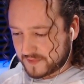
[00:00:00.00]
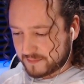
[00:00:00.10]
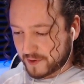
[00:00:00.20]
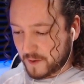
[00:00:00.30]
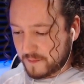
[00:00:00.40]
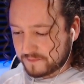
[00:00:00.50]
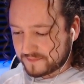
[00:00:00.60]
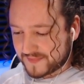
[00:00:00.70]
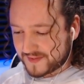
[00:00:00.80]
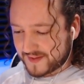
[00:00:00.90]
Boom.
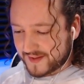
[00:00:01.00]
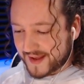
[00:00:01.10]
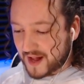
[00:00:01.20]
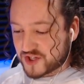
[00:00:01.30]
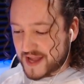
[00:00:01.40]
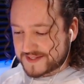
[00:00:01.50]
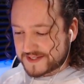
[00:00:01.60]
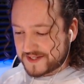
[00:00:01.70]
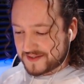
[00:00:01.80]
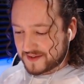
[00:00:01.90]
L.
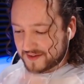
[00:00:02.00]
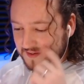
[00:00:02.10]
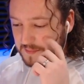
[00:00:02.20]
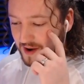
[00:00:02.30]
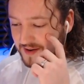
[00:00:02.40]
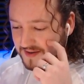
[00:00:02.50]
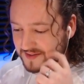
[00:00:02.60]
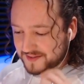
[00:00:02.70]
Jackson. Come on.